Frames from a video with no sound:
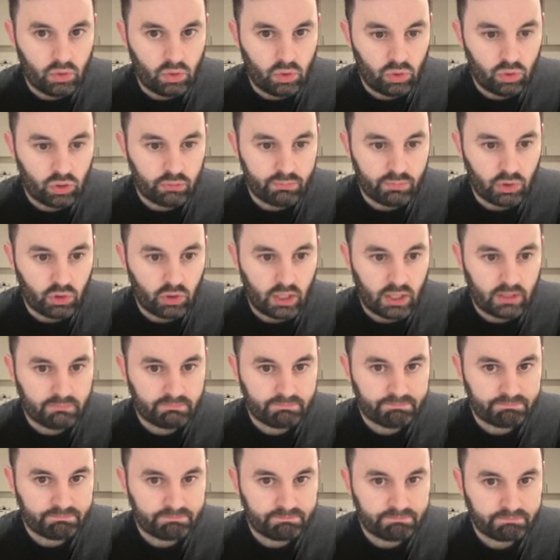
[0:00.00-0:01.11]
Okamura.
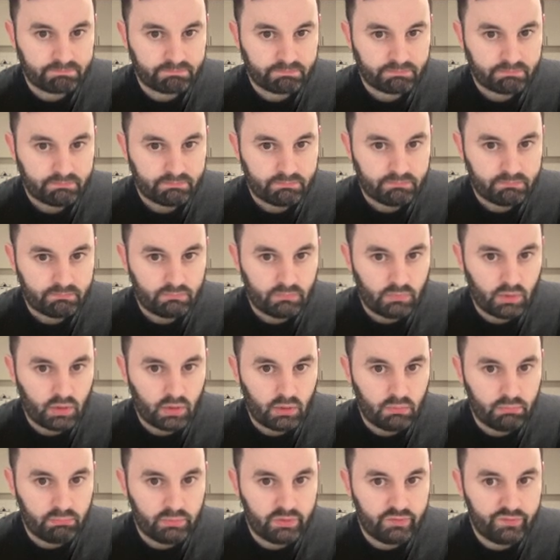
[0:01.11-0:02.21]

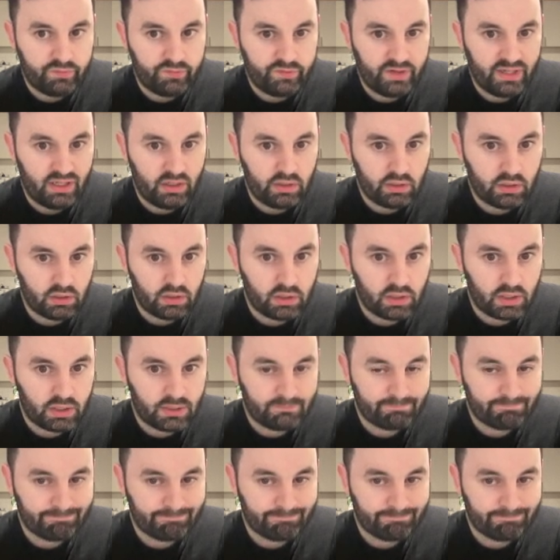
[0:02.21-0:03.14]
Midfielder